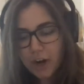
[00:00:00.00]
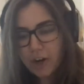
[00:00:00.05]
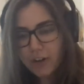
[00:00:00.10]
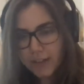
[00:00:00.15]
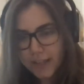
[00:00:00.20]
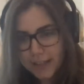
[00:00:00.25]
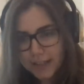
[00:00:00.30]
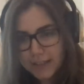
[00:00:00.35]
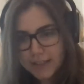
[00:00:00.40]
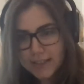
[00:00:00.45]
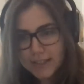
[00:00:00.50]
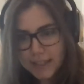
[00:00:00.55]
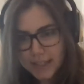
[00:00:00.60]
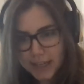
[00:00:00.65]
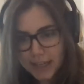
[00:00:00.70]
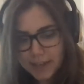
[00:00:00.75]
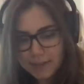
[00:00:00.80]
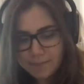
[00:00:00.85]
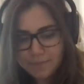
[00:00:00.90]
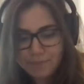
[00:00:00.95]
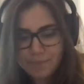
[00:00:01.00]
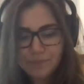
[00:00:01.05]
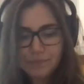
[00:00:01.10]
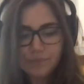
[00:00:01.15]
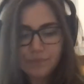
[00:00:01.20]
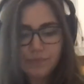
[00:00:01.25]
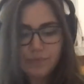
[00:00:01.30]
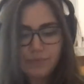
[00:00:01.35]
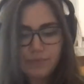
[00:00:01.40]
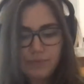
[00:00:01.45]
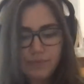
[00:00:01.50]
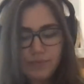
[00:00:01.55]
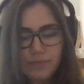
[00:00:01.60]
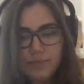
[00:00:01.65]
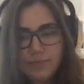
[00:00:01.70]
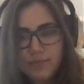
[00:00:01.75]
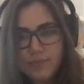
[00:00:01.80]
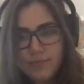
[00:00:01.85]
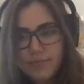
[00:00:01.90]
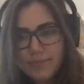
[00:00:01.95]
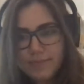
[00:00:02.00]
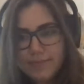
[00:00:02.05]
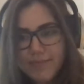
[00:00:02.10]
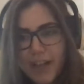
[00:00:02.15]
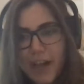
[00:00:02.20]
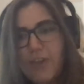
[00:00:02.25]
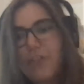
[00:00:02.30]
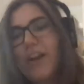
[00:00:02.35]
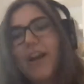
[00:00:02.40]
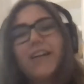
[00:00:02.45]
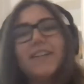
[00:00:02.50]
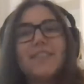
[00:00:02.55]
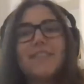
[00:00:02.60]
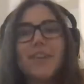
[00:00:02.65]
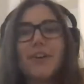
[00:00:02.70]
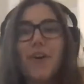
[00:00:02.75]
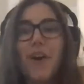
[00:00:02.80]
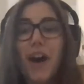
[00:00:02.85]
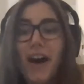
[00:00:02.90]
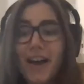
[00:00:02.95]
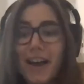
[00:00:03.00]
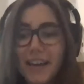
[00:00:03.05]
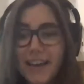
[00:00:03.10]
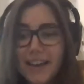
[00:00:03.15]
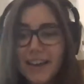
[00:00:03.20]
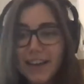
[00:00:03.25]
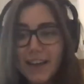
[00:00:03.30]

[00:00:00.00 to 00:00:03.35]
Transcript: our lands today. All right, so I